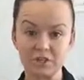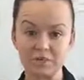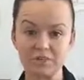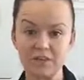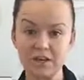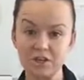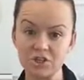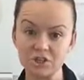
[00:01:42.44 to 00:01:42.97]
of
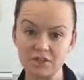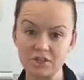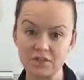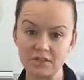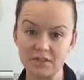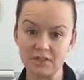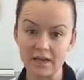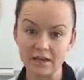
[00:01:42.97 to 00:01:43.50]
tension in
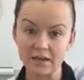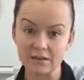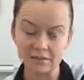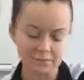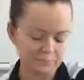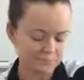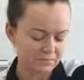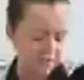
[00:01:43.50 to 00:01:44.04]
the
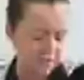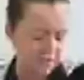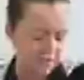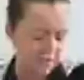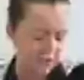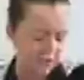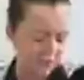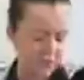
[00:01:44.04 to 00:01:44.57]
tendon
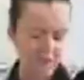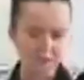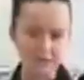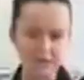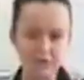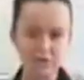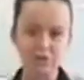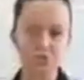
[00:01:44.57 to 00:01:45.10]
around
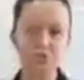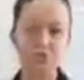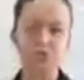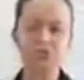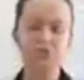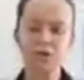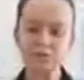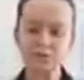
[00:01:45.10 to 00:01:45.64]
there. So
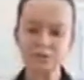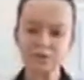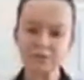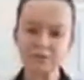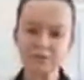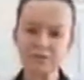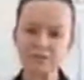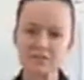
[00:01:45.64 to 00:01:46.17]
generally,
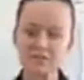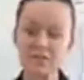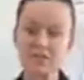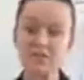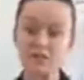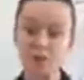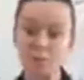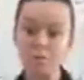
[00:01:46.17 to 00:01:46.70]
if it's a
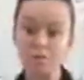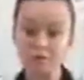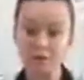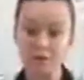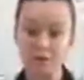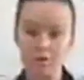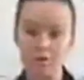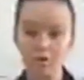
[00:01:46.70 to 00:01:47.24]

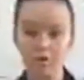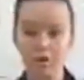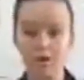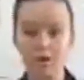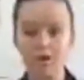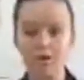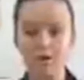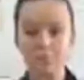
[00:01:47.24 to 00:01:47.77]
tendinopathy or
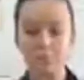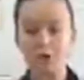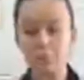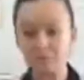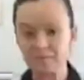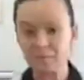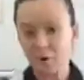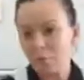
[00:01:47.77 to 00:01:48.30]
a
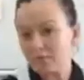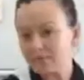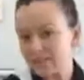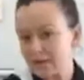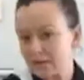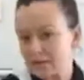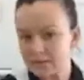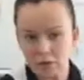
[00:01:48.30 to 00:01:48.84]
proper
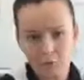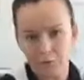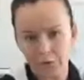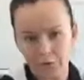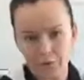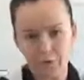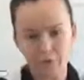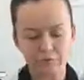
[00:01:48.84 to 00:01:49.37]
tennis
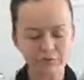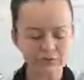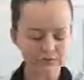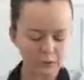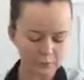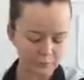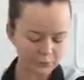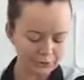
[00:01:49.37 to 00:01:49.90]
elbow or golfer's
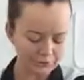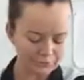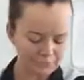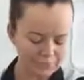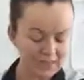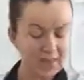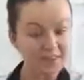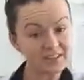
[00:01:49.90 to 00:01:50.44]
elbow,
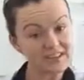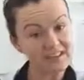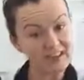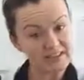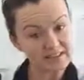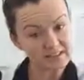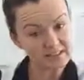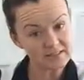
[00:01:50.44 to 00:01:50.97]
the
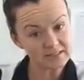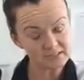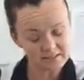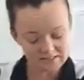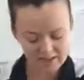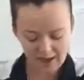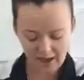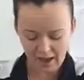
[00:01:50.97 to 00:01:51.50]

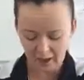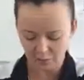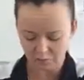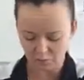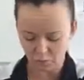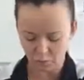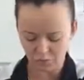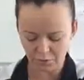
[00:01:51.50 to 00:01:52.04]
tendons,
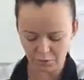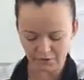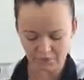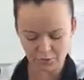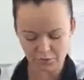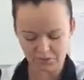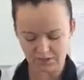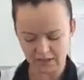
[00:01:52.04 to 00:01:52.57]
so all the
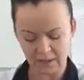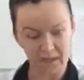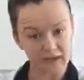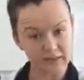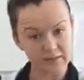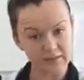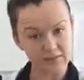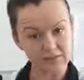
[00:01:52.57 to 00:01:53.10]
muscles here
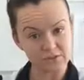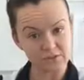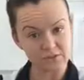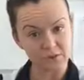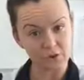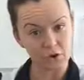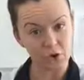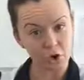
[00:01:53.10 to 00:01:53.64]
in sort of
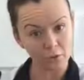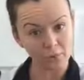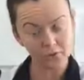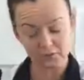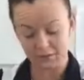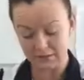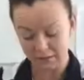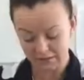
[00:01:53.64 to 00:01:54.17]
the
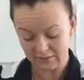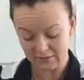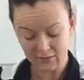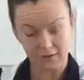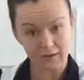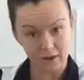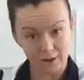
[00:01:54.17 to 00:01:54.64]
common, in the